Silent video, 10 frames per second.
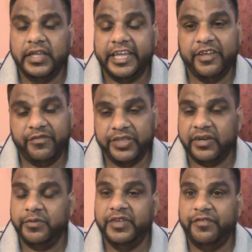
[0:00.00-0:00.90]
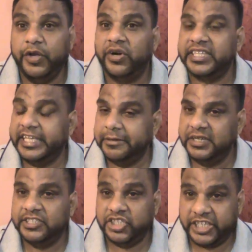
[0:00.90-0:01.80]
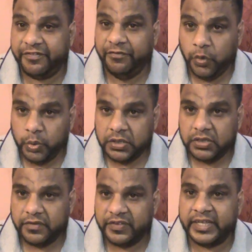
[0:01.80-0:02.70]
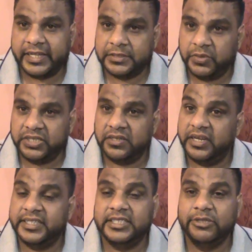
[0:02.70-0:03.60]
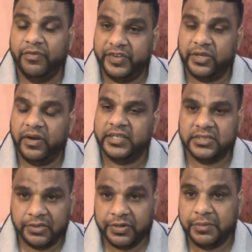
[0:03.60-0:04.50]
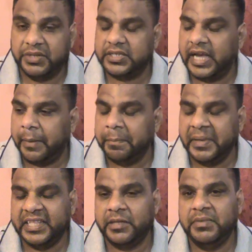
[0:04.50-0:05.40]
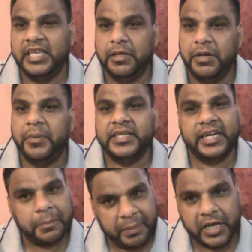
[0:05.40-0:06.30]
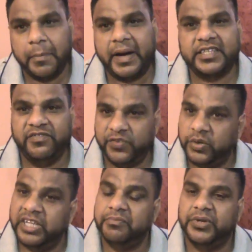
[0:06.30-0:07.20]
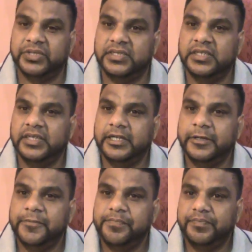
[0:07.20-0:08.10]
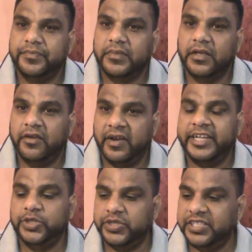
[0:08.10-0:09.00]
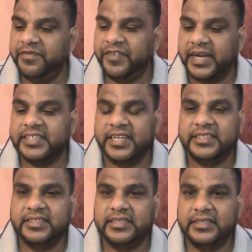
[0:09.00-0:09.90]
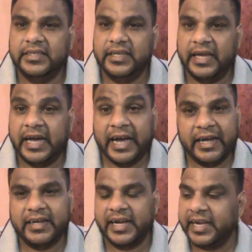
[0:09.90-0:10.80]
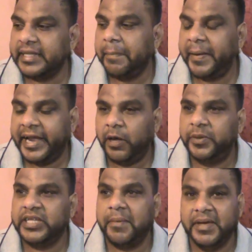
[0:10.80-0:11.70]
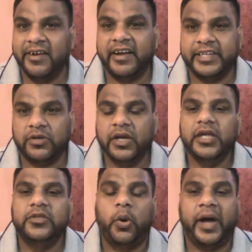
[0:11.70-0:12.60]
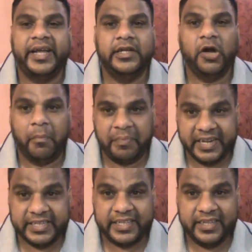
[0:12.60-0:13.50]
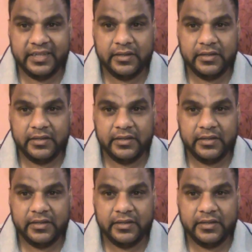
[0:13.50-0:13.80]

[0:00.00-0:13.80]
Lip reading: if we unable to share food for next month, and I didn't see no video, I'm sorry, but I may not be able, but I could pick up back the following month. Right? Due to the fact that I kind of pile up on our bill right now. Now, I ain't complaining, eh?